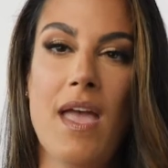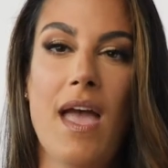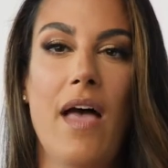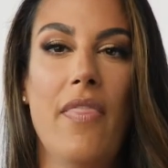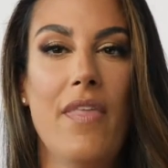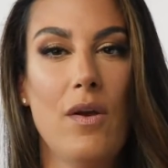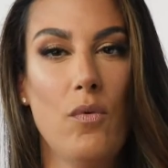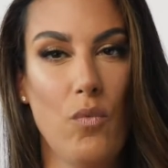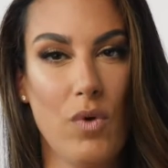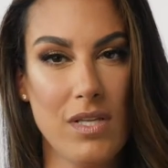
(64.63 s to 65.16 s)

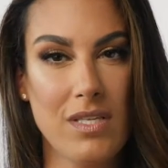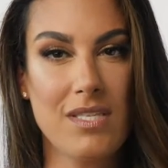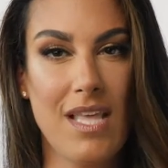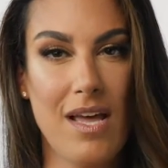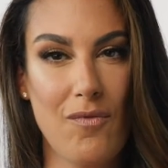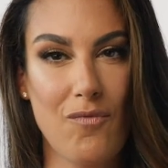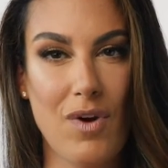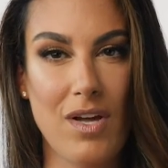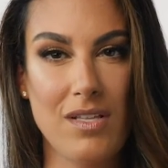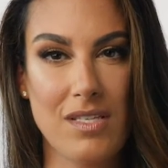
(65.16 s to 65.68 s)
And then once
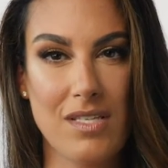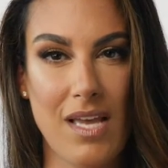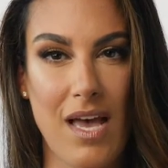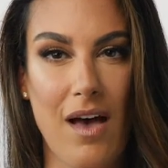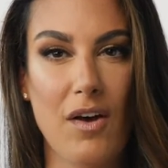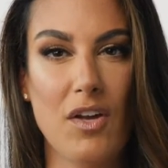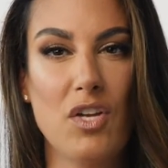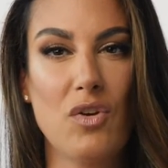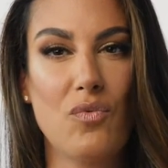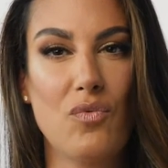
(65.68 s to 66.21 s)
that runs
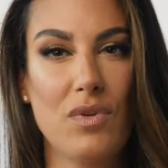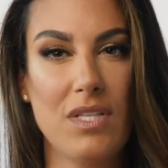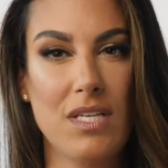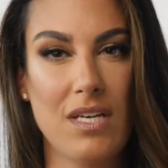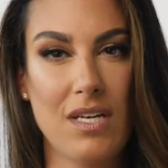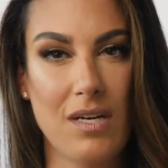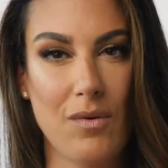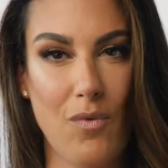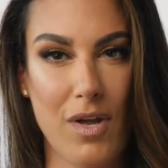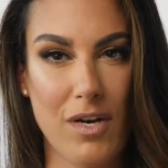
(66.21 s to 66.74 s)
out, you're really
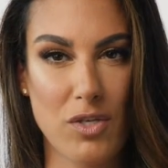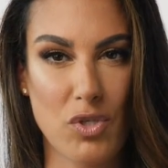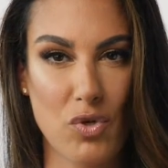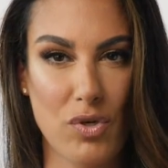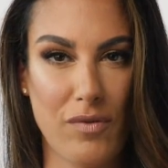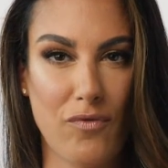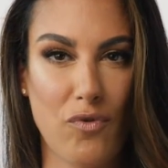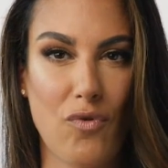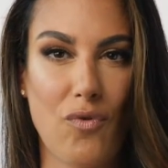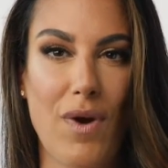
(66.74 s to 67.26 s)
gonna to want to to
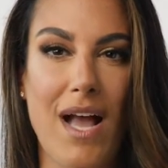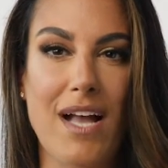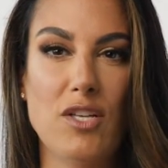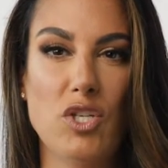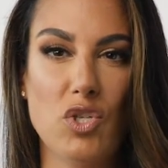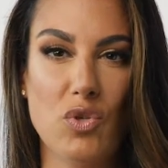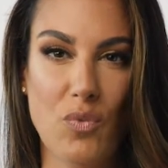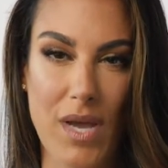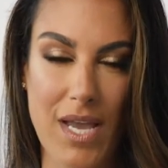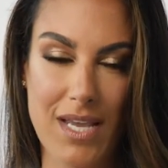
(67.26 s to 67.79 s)
sort of
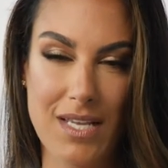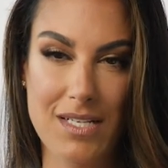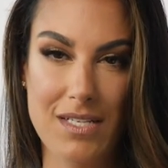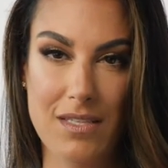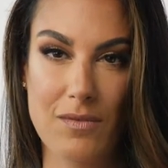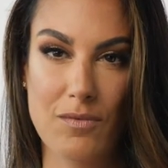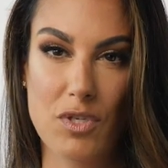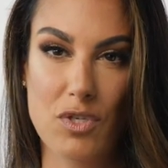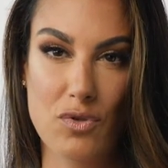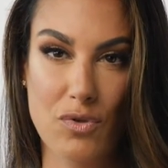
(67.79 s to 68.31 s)
graduate to
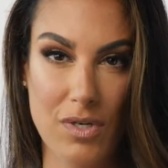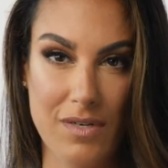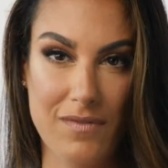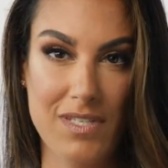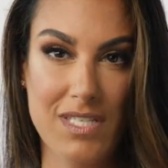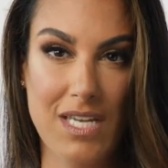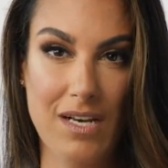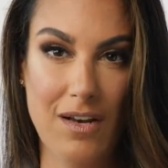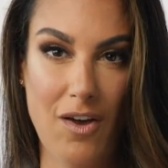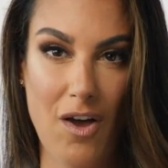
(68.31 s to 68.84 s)
the restorative
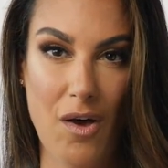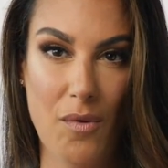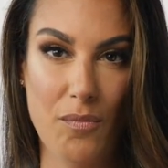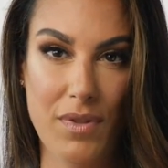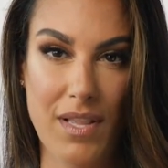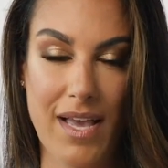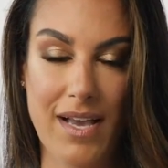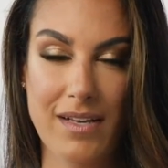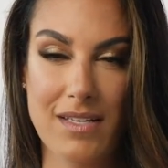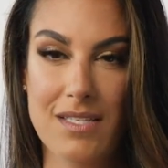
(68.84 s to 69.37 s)
skin
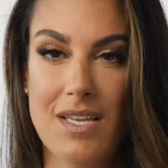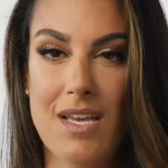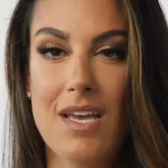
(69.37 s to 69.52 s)
complex